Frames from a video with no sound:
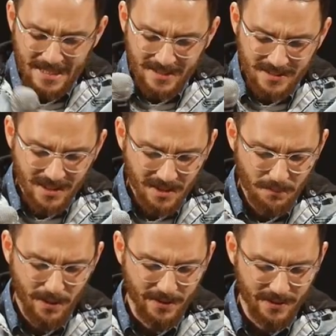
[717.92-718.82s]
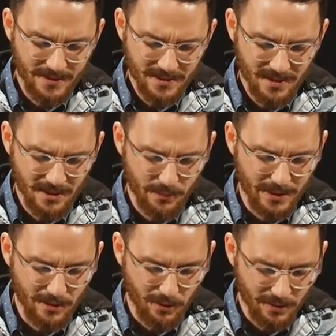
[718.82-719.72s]
The second part, now this is a little
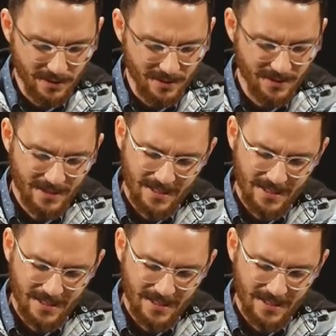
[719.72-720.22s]
bit longer,